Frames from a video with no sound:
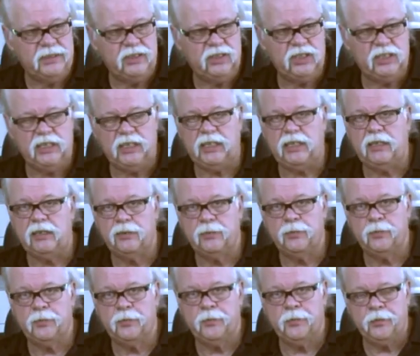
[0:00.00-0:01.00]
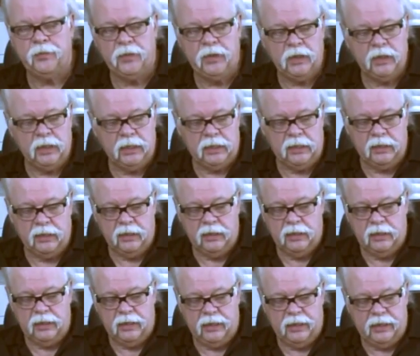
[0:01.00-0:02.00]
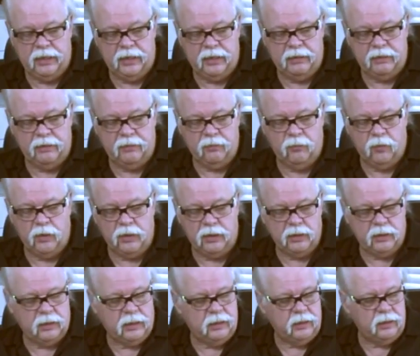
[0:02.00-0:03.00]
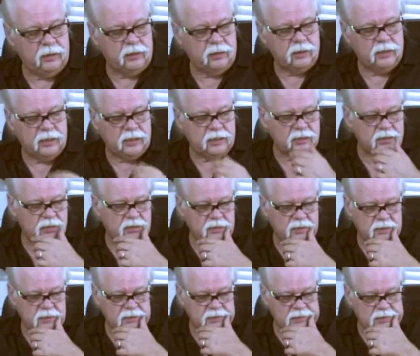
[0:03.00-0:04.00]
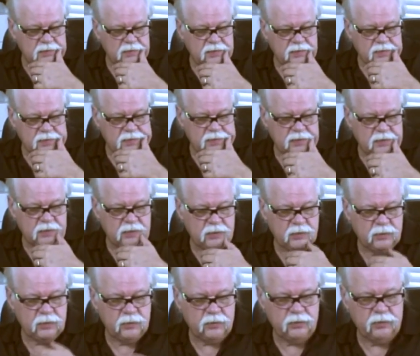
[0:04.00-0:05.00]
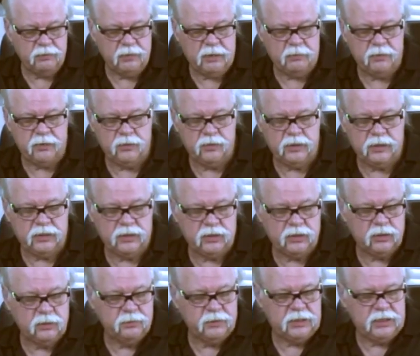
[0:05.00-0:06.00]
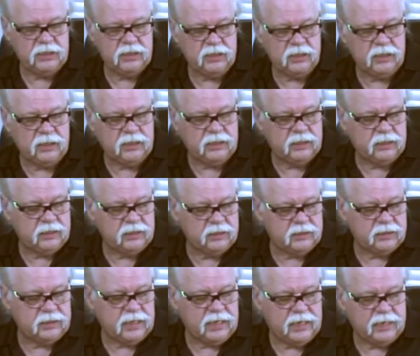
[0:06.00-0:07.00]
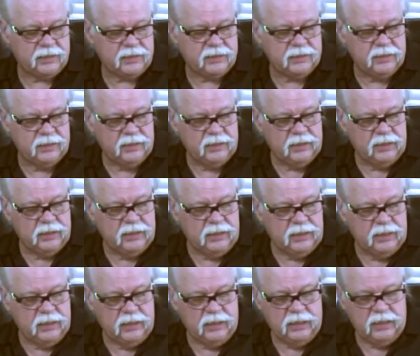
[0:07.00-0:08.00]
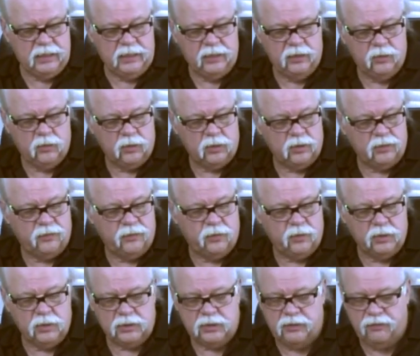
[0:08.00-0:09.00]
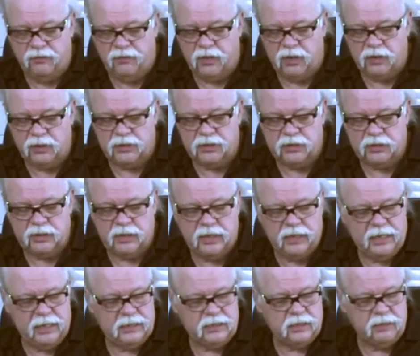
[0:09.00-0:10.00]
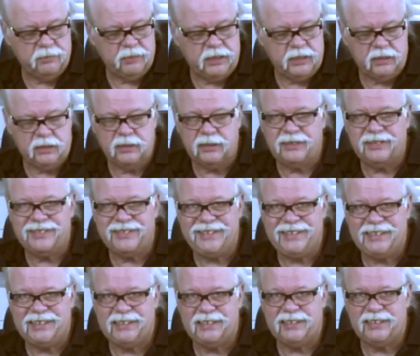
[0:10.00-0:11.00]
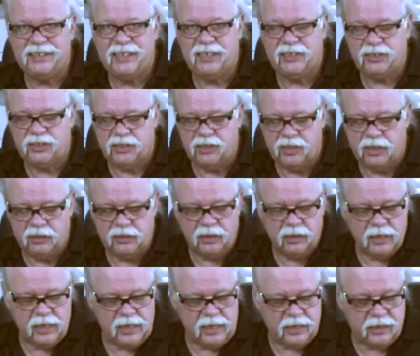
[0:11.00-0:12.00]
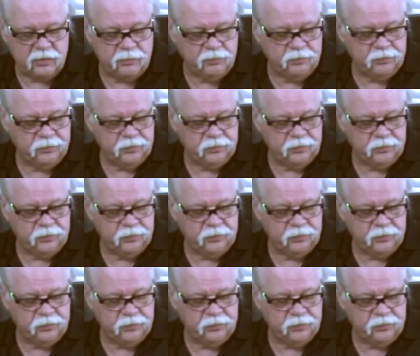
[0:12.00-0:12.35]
Genie. And one of the key things to remember with the Syrp Genie is that in order for it to function, there has to be decent tension on the line.